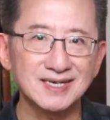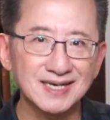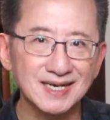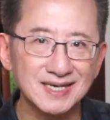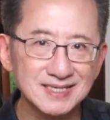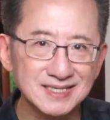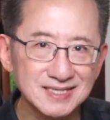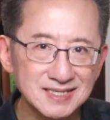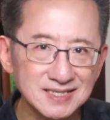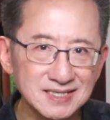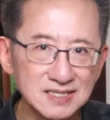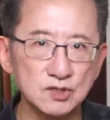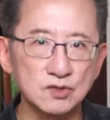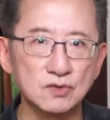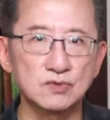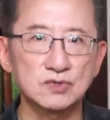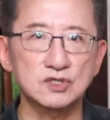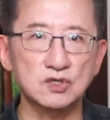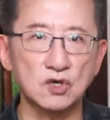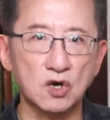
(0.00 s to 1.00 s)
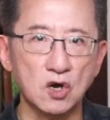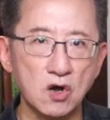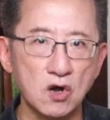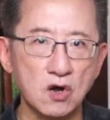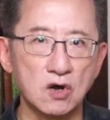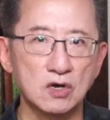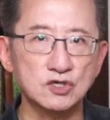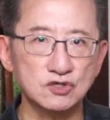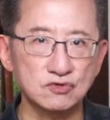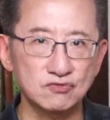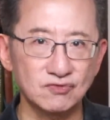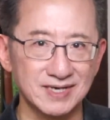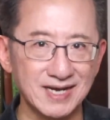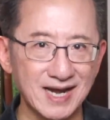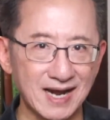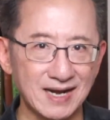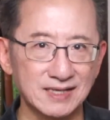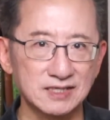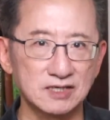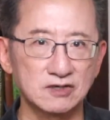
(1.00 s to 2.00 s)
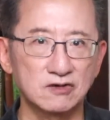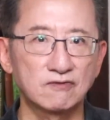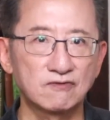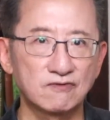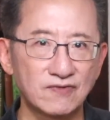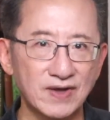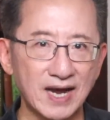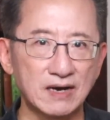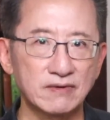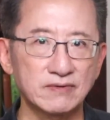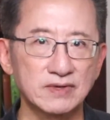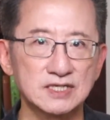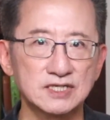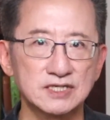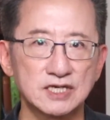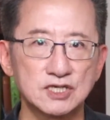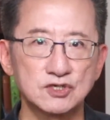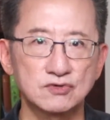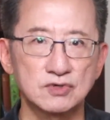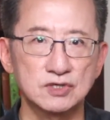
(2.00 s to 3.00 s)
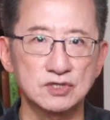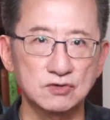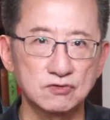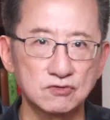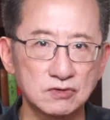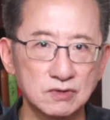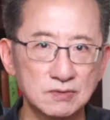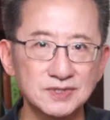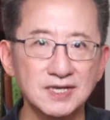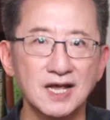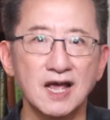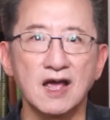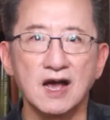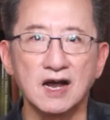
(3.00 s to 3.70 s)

conceals the harsh reality of various interest groups